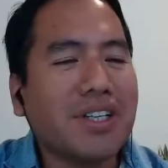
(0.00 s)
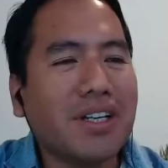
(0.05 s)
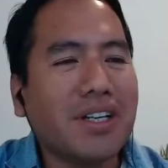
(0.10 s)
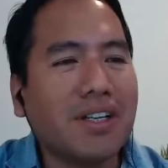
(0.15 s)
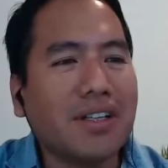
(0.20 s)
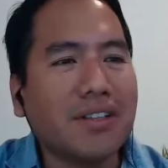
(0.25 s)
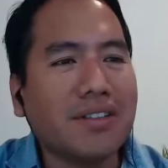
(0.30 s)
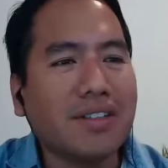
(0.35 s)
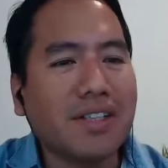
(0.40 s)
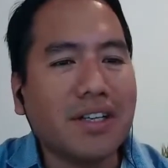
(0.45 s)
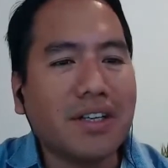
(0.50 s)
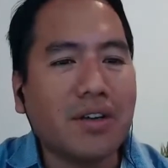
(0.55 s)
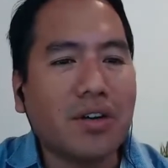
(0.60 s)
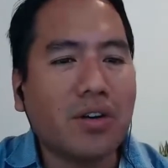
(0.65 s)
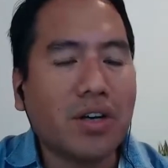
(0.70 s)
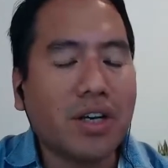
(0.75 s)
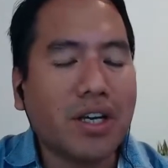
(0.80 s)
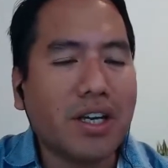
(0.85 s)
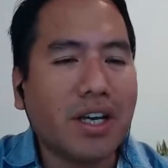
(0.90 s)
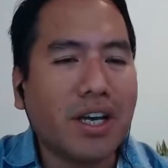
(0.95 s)
and say,
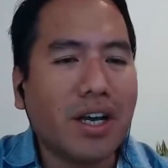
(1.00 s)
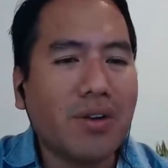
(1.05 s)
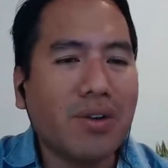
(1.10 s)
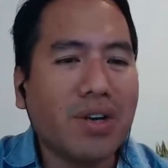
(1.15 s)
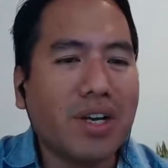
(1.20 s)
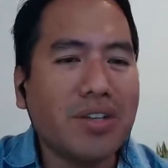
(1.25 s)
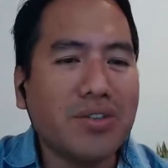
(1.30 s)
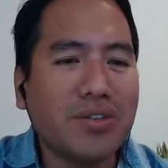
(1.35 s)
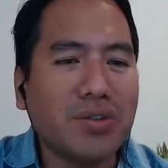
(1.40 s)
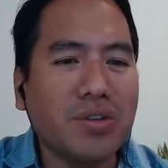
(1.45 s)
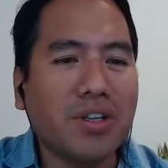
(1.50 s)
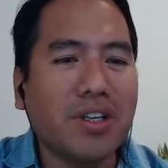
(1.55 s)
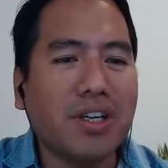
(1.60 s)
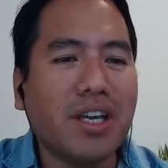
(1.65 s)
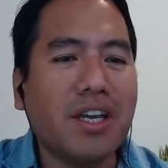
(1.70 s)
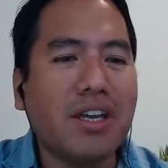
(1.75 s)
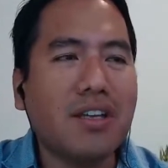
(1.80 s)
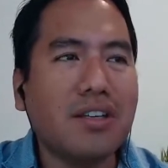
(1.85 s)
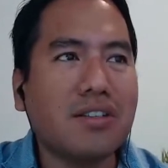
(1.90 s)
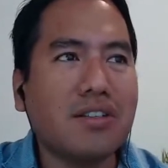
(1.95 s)
okay, how can you
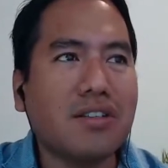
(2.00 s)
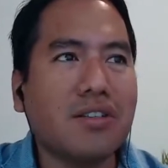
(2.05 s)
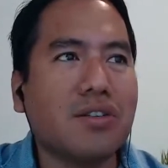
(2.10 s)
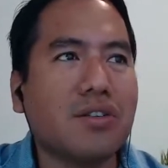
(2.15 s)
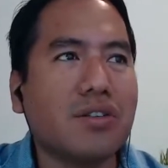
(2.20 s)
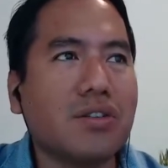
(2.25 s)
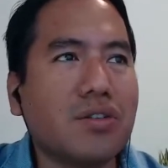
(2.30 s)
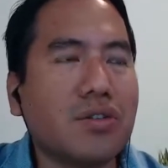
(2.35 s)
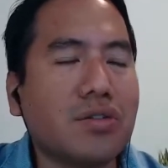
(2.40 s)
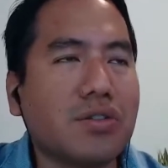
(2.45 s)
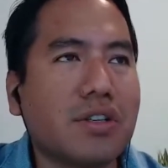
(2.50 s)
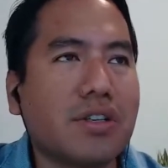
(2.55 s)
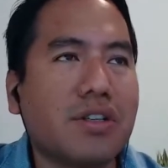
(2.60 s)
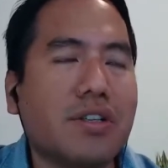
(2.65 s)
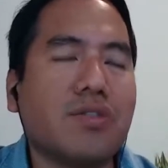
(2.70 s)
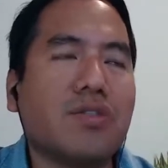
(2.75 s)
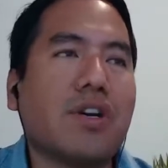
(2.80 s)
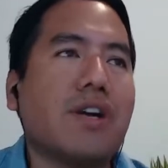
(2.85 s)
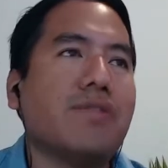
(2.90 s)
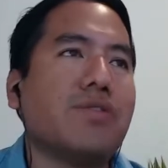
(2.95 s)
engage your users?
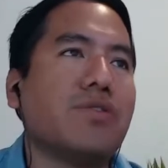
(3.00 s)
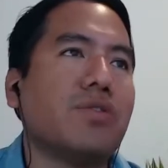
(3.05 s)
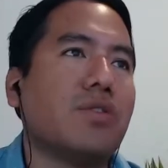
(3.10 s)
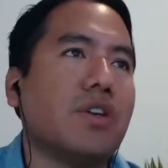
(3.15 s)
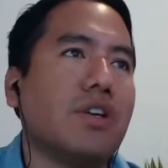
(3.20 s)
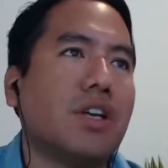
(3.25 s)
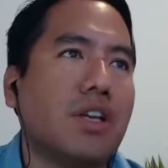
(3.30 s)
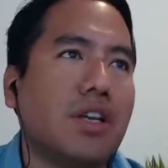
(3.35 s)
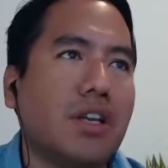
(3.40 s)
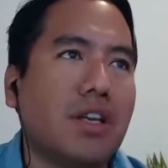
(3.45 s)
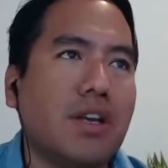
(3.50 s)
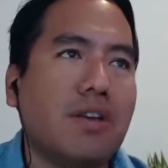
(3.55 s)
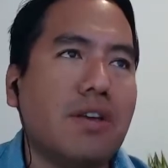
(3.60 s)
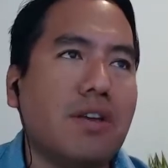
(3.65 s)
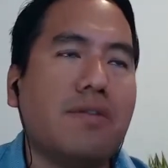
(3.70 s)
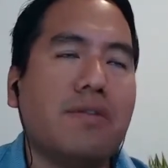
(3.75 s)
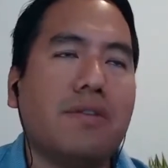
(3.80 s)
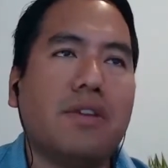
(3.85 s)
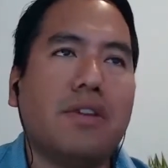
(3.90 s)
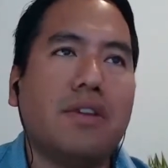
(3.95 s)
You have to give
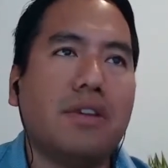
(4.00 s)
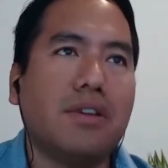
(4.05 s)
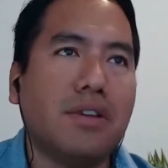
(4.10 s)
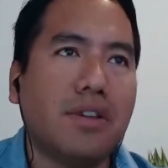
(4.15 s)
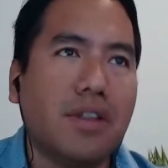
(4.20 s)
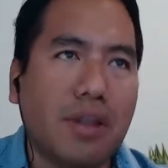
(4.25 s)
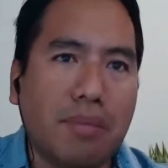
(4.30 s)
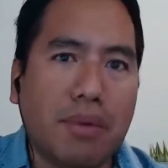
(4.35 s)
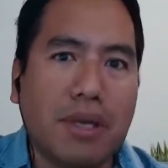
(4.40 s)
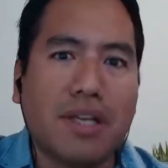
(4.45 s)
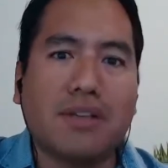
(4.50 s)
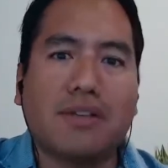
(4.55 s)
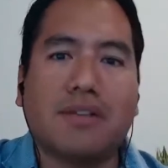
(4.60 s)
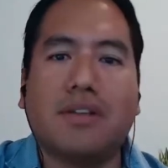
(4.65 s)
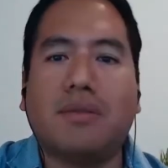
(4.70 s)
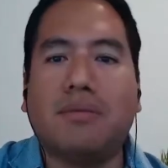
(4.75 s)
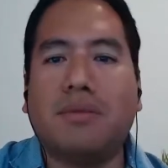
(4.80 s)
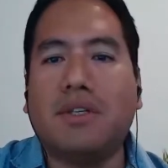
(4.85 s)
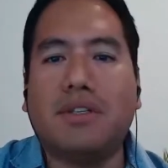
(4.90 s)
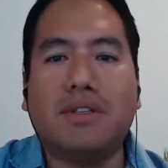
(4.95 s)
the best. I
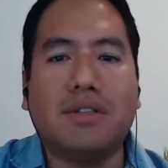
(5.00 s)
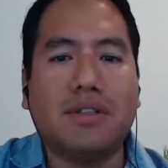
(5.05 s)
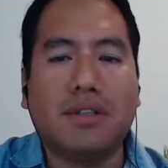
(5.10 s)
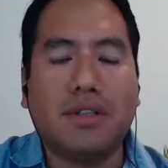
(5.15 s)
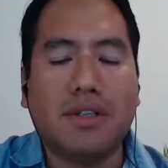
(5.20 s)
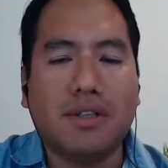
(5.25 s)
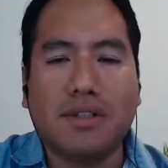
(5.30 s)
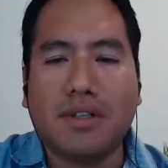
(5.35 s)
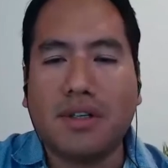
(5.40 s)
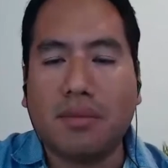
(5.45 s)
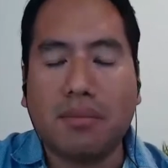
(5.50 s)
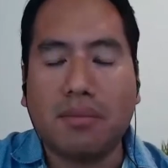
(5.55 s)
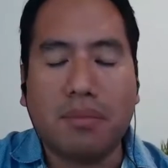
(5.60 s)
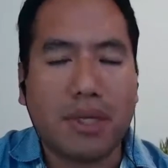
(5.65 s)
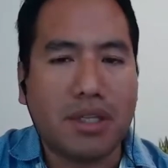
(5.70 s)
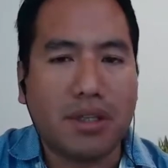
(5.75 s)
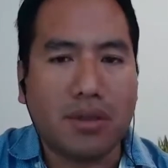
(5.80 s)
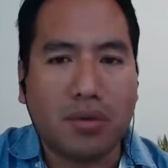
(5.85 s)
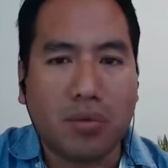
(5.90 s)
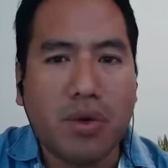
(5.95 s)
mean, this, but
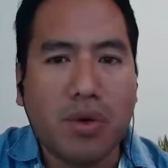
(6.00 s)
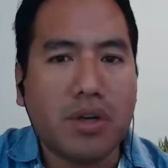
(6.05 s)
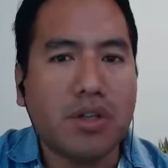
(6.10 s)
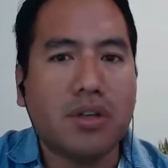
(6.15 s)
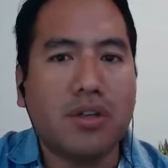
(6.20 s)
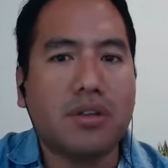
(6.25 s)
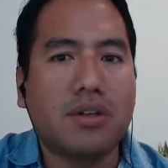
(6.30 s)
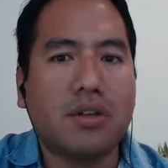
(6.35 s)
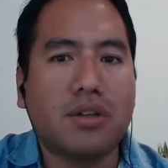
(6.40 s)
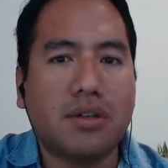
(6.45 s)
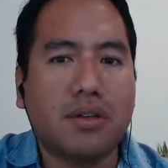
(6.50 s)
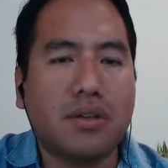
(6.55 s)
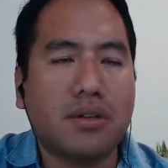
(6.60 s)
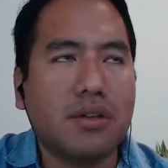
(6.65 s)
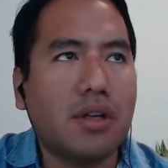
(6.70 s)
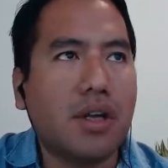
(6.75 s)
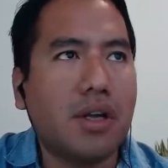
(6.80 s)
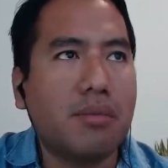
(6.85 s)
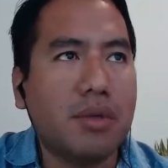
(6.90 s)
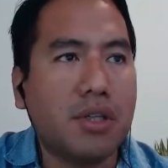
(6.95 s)
we were not.
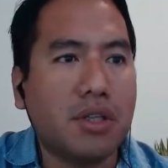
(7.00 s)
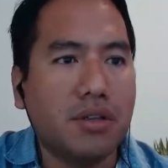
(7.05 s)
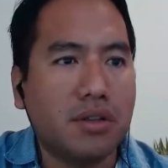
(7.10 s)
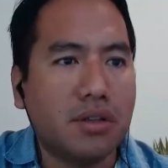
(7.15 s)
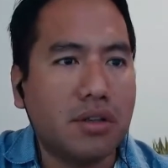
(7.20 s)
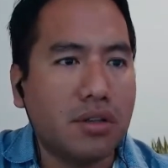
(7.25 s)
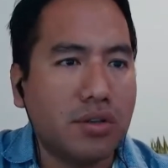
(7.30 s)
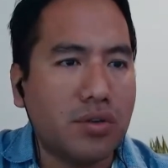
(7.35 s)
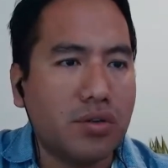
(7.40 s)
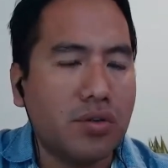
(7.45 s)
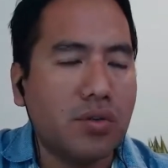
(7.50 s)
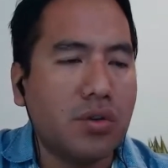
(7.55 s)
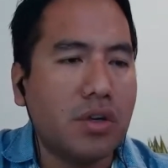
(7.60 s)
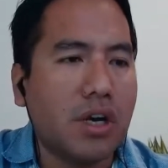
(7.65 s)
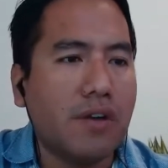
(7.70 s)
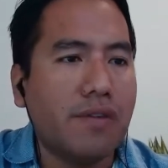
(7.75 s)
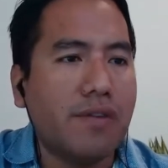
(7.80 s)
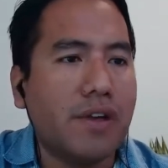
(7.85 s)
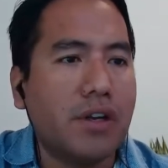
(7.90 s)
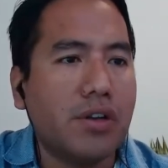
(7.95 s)
I mean, you
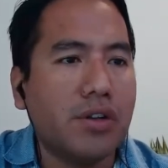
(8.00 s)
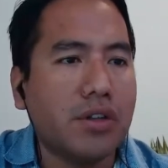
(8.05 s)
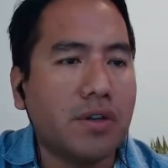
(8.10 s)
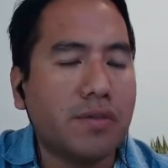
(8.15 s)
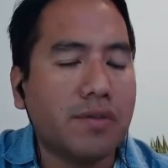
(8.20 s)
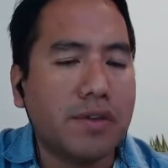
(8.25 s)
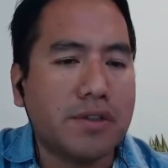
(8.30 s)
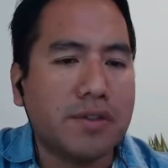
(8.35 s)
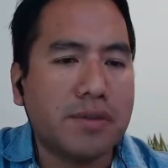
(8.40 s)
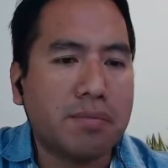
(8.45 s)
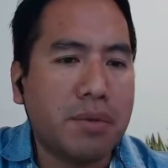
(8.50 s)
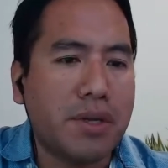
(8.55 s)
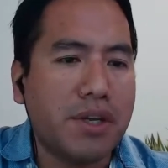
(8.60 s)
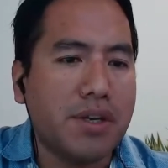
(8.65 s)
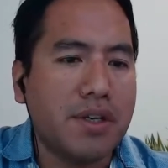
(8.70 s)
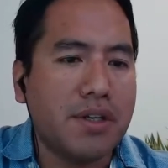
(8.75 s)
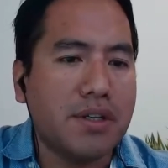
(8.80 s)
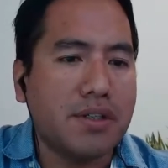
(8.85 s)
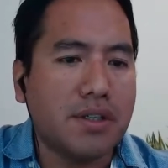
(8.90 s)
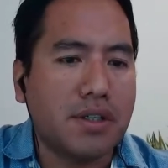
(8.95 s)
have a lot of
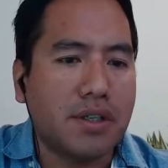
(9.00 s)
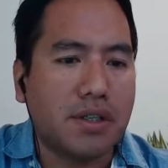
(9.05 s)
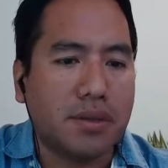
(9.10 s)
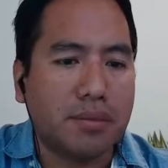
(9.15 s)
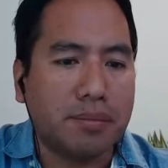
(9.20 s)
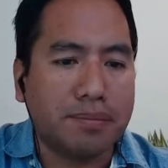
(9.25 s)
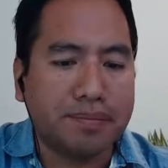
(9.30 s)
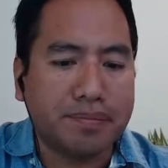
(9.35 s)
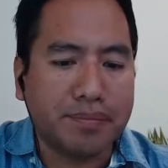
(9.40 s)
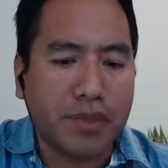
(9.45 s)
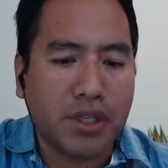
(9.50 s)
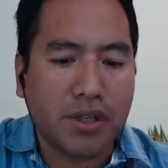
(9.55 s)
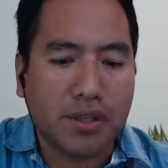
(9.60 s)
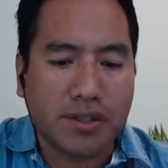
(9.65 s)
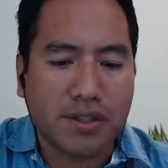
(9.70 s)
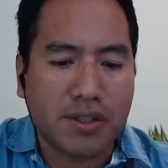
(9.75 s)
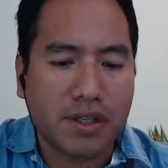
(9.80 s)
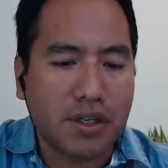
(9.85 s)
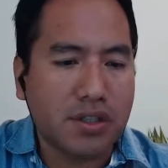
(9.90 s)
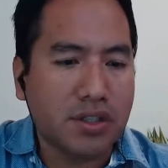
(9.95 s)
experience in
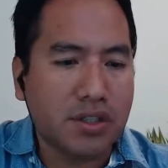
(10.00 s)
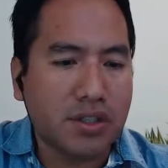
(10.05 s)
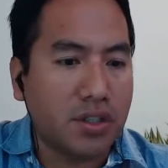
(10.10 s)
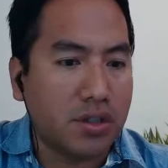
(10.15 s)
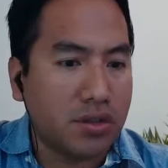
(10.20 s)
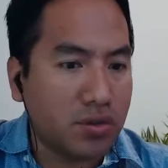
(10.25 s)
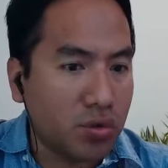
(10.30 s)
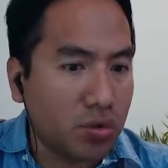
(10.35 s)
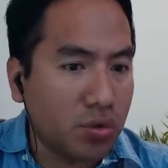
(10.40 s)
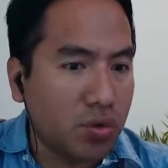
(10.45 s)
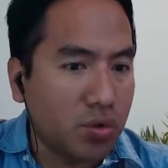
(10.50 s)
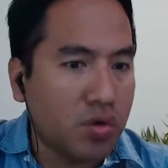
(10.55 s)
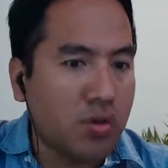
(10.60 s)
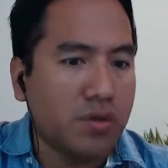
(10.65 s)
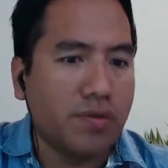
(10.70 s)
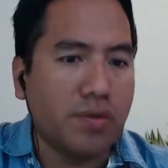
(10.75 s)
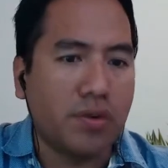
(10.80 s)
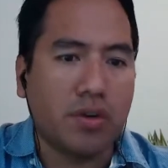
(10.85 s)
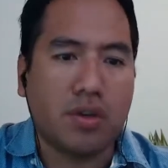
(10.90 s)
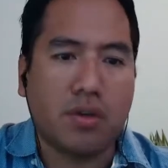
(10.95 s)
researching tools
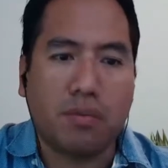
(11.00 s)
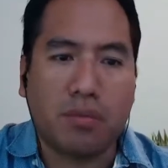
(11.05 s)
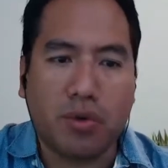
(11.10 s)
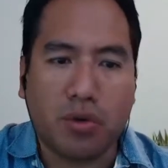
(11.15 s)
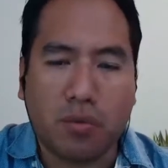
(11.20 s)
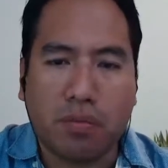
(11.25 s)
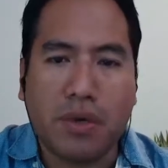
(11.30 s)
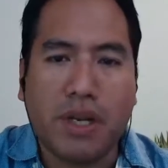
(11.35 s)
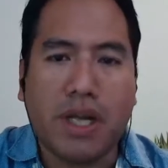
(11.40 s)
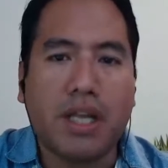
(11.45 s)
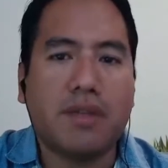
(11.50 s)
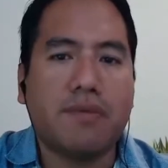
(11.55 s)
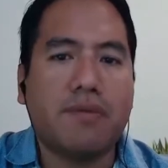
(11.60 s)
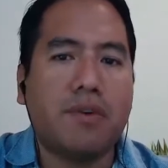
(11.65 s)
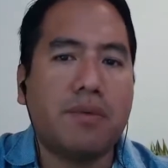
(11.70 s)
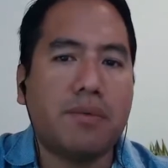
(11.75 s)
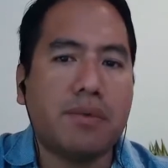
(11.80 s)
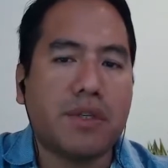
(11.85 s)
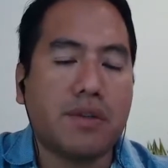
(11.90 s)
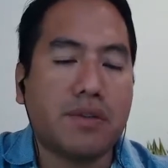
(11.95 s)
for the, your
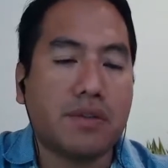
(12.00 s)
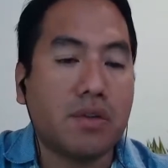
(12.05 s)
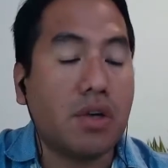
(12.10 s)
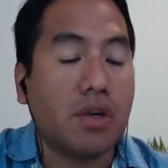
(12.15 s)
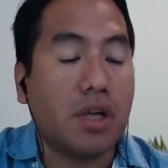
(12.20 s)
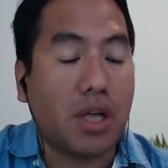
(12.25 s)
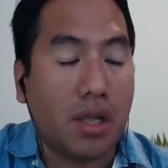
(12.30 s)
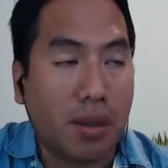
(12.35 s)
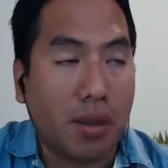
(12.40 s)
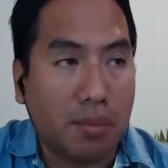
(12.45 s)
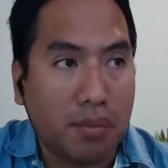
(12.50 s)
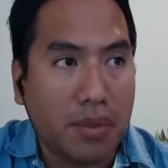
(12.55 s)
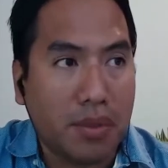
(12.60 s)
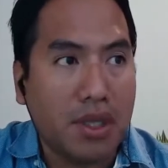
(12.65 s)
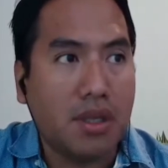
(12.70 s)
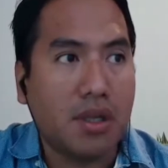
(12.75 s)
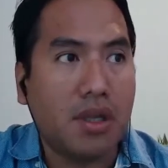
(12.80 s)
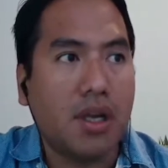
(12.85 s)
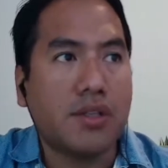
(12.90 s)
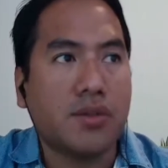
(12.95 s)
platforms and so and
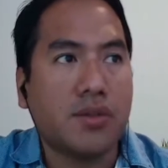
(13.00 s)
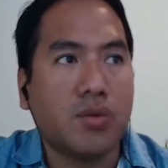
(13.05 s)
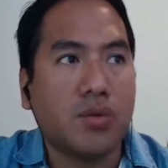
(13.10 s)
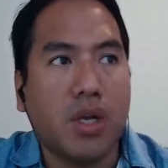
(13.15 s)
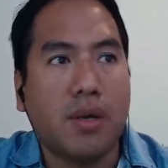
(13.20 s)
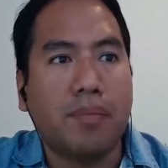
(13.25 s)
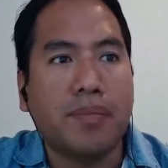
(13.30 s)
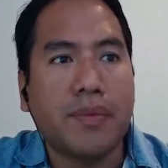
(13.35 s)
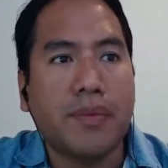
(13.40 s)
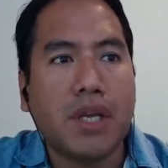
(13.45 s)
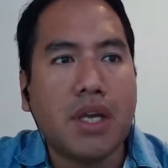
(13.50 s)
me as well.